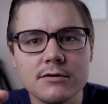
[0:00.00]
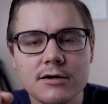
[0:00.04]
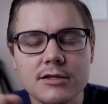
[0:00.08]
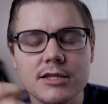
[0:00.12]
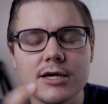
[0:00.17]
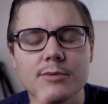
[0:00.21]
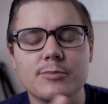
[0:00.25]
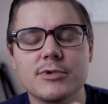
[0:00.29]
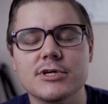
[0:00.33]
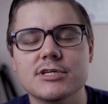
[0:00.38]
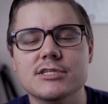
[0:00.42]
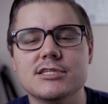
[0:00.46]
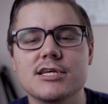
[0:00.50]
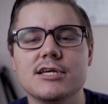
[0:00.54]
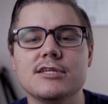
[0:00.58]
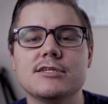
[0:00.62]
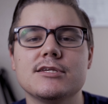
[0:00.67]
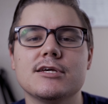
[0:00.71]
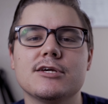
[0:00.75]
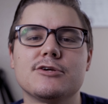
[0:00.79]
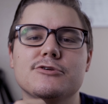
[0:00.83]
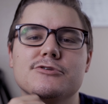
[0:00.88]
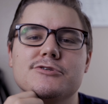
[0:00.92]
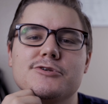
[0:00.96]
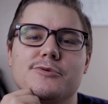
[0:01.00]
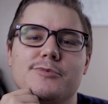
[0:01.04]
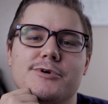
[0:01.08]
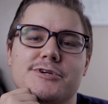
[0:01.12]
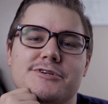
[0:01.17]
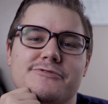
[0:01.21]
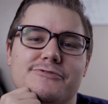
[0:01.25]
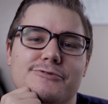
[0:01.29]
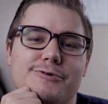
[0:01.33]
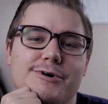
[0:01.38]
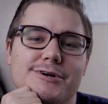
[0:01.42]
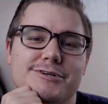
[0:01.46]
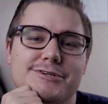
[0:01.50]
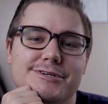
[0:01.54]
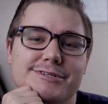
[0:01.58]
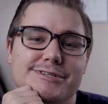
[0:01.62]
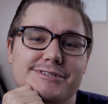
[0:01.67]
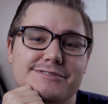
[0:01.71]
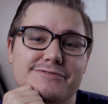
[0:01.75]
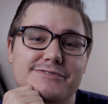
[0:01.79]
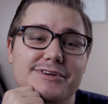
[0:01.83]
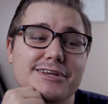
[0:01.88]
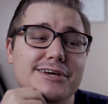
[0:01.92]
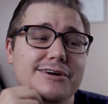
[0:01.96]
That being said, thank you so much for watching
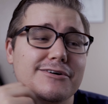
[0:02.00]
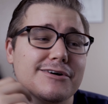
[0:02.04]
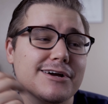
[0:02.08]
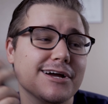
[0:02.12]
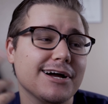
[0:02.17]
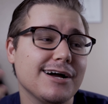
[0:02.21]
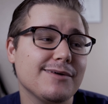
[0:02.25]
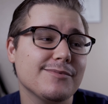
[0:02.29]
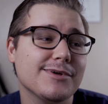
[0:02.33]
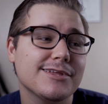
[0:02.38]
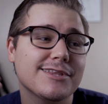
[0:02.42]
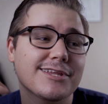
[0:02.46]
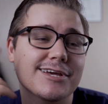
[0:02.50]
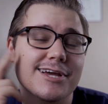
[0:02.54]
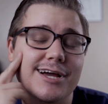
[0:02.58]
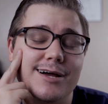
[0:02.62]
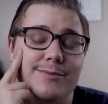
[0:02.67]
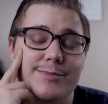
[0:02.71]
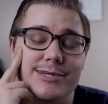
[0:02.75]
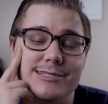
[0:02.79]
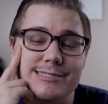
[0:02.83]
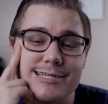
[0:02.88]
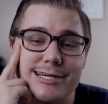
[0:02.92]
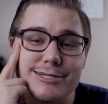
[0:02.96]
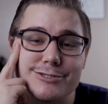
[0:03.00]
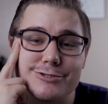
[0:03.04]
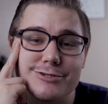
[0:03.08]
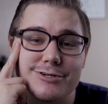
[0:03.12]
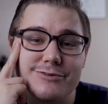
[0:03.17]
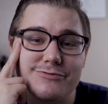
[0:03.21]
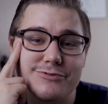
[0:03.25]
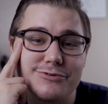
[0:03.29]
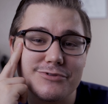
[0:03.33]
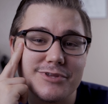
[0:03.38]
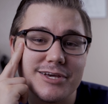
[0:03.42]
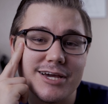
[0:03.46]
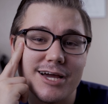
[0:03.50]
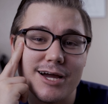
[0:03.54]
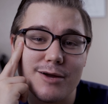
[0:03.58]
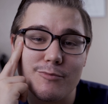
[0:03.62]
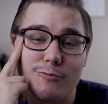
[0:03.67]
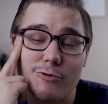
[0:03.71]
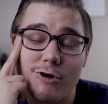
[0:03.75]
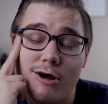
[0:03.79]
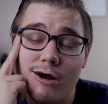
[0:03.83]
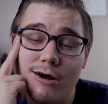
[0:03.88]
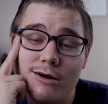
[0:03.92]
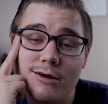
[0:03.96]
this video. Comment in the comment section if you think I'm
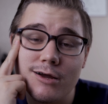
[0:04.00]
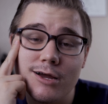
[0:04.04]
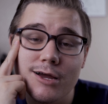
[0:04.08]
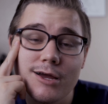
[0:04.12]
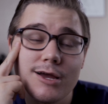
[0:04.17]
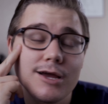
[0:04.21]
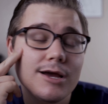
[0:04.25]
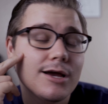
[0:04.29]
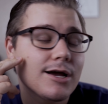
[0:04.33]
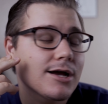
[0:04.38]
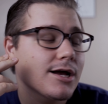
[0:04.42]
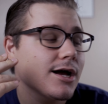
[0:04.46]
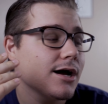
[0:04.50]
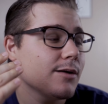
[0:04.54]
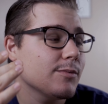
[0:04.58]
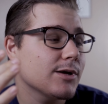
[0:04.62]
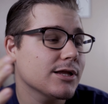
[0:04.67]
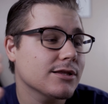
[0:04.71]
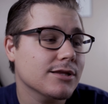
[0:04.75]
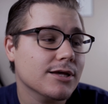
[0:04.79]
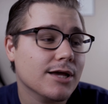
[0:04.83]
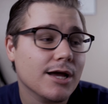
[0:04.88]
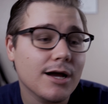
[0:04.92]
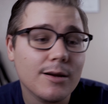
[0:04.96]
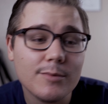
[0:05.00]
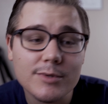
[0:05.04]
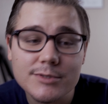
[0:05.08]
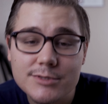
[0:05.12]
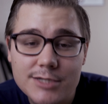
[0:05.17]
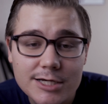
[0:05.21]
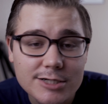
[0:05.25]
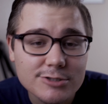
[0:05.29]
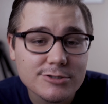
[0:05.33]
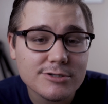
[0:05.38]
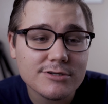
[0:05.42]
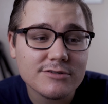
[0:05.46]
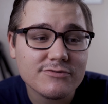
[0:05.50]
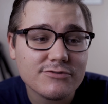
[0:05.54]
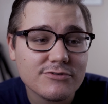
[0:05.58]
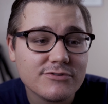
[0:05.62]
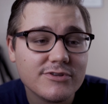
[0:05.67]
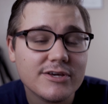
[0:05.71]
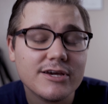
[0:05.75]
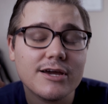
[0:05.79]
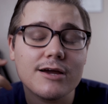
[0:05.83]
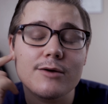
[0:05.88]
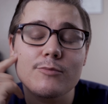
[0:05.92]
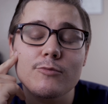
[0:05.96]
wrong. Comment in the comment section if you
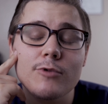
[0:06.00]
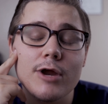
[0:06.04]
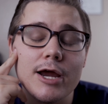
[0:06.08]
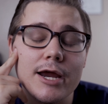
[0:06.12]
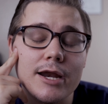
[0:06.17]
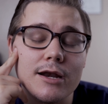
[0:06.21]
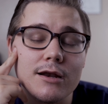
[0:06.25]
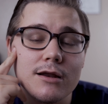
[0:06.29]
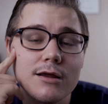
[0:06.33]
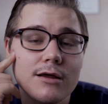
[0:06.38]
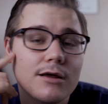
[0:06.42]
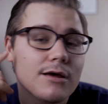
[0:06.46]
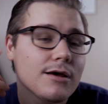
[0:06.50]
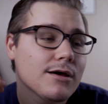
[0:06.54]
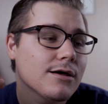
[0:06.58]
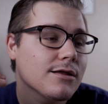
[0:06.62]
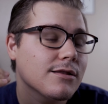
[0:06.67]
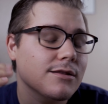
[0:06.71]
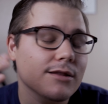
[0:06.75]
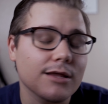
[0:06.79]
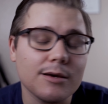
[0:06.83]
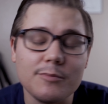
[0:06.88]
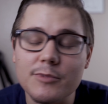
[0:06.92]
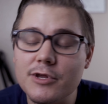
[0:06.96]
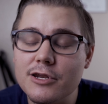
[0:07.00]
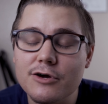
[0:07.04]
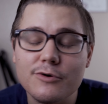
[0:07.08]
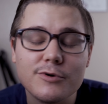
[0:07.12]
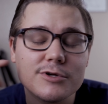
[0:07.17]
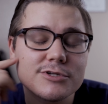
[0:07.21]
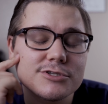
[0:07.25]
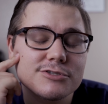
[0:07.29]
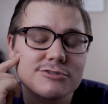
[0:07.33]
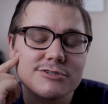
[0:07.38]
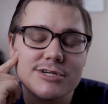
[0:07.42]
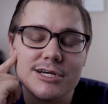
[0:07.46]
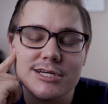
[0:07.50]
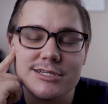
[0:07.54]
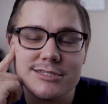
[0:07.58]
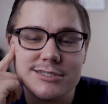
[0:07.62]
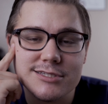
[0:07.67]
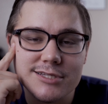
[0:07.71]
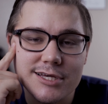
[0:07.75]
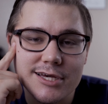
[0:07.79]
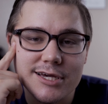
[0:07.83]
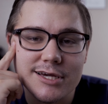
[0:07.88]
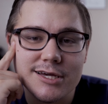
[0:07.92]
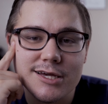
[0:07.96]
think I'm right. Let me know what you guys
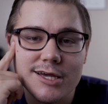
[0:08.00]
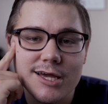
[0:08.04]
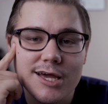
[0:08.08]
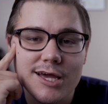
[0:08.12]
think.